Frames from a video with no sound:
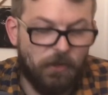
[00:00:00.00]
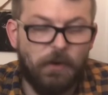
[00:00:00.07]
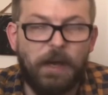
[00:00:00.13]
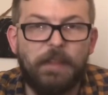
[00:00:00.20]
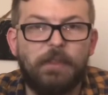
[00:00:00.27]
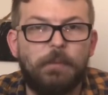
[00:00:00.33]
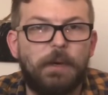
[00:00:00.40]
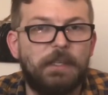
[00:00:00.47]

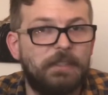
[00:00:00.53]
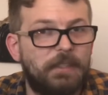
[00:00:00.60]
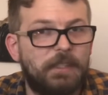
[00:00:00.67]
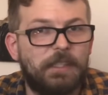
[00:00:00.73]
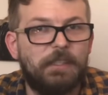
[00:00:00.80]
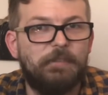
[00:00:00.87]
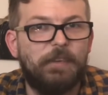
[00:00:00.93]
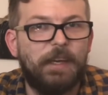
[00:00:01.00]
had the
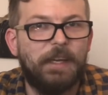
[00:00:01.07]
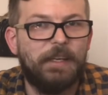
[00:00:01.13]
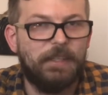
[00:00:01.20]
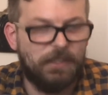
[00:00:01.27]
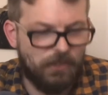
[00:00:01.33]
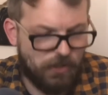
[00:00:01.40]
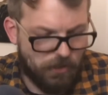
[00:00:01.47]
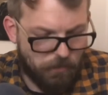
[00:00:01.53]
wrestling
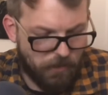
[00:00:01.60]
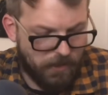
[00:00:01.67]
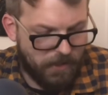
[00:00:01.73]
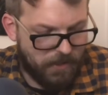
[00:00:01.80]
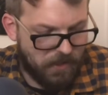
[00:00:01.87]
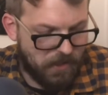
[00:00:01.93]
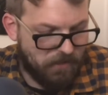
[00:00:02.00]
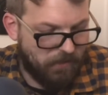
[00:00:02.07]
advantage. She really
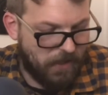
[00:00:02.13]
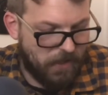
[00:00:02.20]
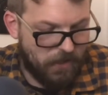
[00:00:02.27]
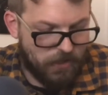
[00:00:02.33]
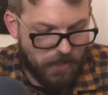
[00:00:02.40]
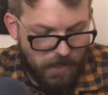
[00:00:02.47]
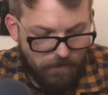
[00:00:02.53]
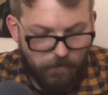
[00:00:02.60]
had the
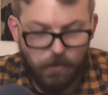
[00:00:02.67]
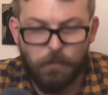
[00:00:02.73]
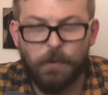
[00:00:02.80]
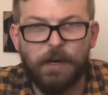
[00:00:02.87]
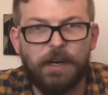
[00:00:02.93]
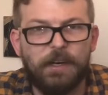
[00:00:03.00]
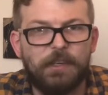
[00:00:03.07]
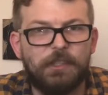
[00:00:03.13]
advantage
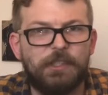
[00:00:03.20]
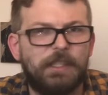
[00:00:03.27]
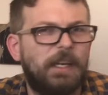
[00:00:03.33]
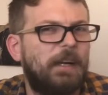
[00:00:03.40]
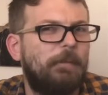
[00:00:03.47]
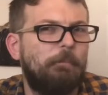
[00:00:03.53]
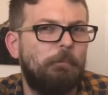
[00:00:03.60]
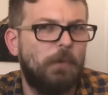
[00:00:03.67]
everywhere. She
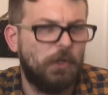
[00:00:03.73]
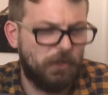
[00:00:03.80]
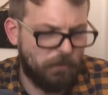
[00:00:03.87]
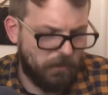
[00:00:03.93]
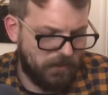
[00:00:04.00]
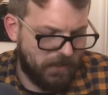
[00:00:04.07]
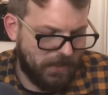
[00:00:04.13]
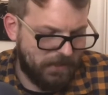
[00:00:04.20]
got
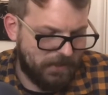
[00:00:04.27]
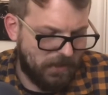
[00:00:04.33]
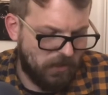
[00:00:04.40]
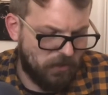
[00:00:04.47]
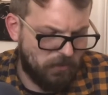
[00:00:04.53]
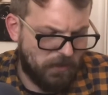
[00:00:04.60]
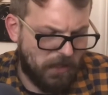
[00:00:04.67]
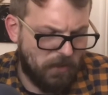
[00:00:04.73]
multiple
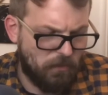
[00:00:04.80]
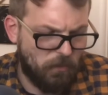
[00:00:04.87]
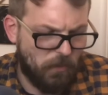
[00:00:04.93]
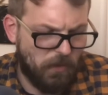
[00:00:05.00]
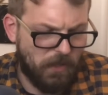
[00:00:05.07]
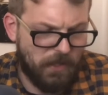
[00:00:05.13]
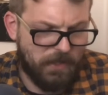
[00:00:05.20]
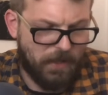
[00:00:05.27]
takedowns round
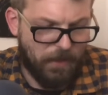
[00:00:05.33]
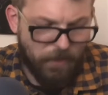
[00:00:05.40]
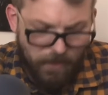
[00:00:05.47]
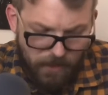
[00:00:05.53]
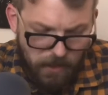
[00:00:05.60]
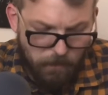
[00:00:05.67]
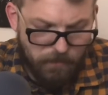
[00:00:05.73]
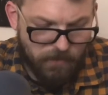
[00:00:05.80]
1, I
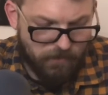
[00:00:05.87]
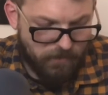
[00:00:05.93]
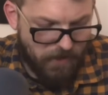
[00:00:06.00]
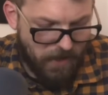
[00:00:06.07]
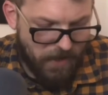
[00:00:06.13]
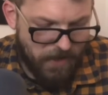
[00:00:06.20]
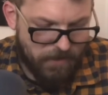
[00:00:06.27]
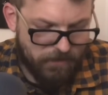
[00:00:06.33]
think up to
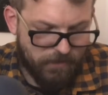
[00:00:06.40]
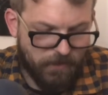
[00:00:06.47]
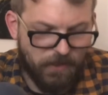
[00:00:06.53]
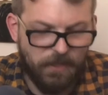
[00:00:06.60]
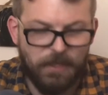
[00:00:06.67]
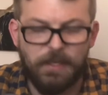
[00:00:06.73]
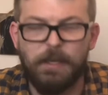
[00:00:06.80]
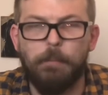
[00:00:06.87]
5.
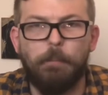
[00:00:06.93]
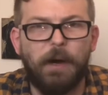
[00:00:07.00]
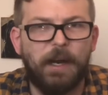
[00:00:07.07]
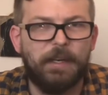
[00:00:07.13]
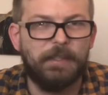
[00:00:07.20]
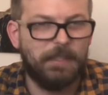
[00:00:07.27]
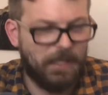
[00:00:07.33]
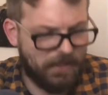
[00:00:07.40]

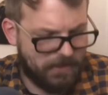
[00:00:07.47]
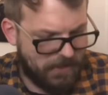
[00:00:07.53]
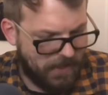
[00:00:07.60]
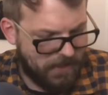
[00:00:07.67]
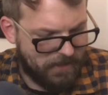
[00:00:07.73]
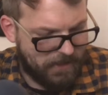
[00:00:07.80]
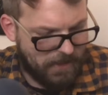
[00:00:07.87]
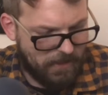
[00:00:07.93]
Body lock
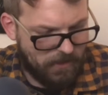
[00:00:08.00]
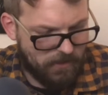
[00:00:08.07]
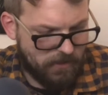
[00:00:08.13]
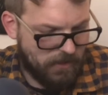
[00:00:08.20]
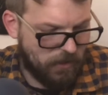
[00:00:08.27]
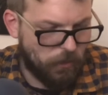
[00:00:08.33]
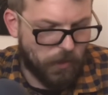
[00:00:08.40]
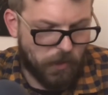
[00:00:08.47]
takedowns
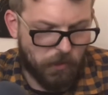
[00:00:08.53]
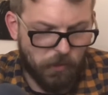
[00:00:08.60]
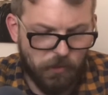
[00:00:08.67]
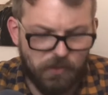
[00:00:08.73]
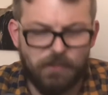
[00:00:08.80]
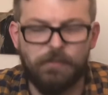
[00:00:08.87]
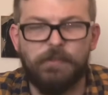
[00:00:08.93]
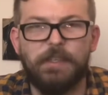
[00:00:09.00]
into a
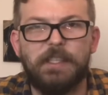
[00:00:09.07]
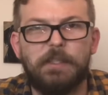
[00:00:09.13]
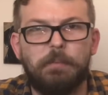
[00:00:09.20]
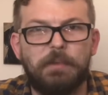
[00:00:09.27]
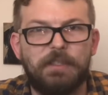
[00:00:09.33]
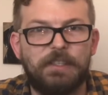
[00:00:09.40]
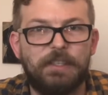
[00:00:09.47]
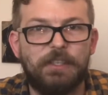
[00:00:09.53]
crucifix
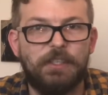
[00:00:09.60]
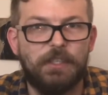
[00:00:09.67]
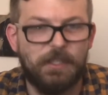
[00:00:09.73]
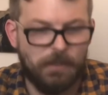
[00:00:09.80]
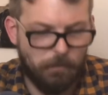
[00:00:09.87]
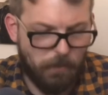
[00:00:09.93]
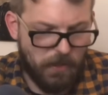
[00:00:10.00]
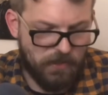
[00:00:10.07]

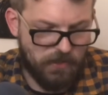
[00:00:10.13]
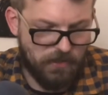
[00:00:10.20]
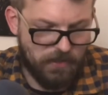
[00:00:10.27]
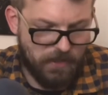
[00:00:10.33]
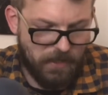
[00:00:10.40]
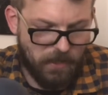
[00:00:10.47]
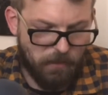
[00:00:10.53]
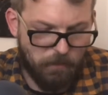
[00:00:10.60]
position, punches
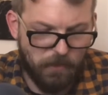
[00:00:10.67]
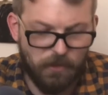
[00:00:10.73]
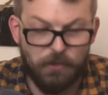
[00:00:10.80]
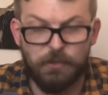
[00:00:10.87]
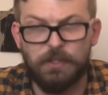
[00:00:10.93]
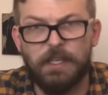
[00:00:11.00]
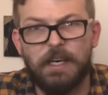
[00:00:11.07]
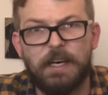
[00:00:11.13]
and
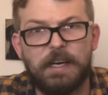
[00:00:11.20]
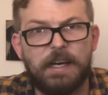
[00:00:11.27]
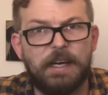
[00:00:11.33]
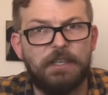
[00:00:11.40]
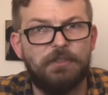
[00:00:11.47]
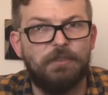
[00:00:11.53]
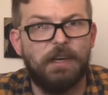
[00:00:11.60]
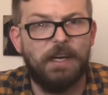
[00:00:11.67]
elbows, cut
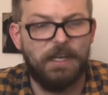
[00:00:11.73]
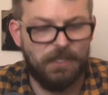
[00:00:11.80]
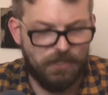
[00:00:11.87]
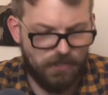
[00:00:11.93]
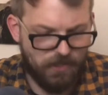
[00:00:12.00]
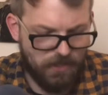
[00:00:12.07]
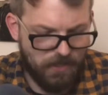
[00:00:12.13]
Andrade.